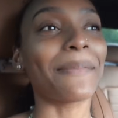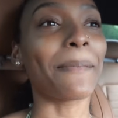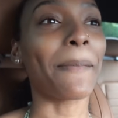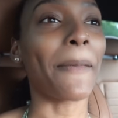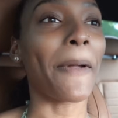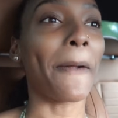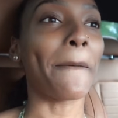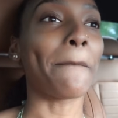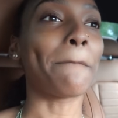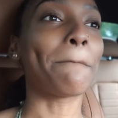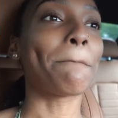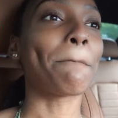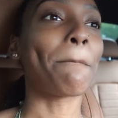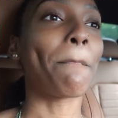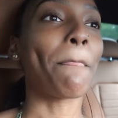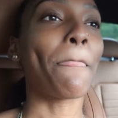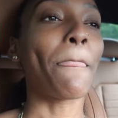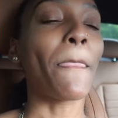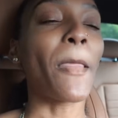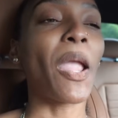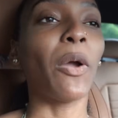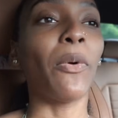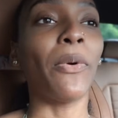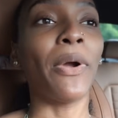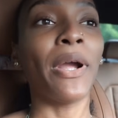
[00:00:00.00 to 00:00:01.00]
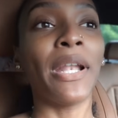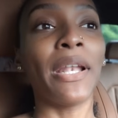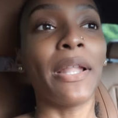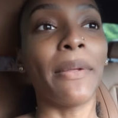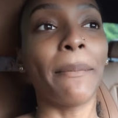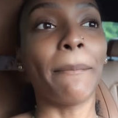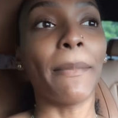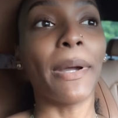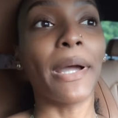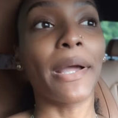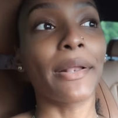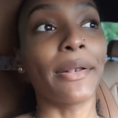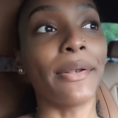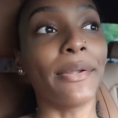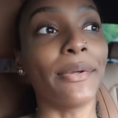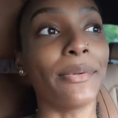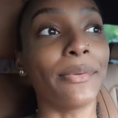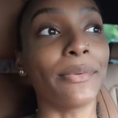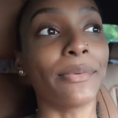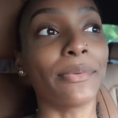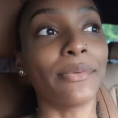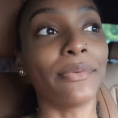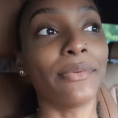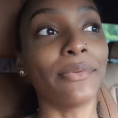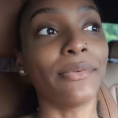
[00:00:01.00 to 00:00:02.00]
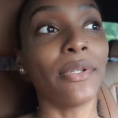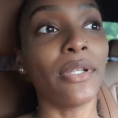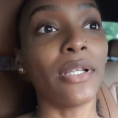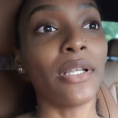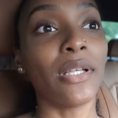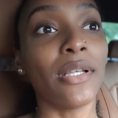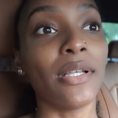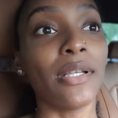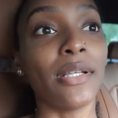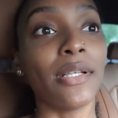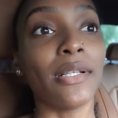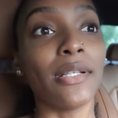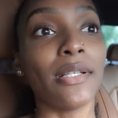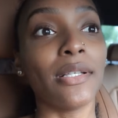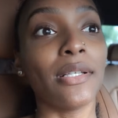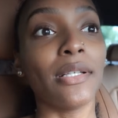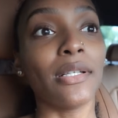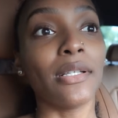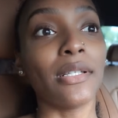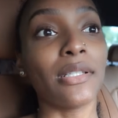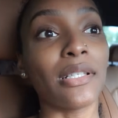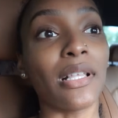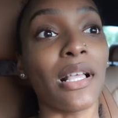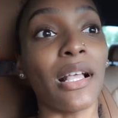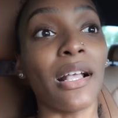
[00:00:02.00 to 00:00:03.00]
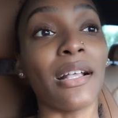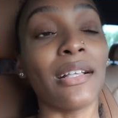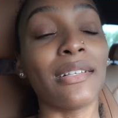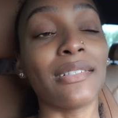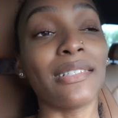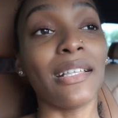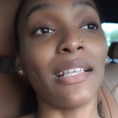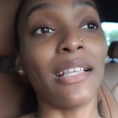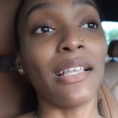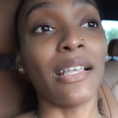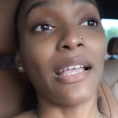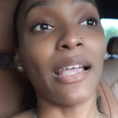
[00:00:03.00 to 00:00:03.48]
But we're heading back now. So I'll see you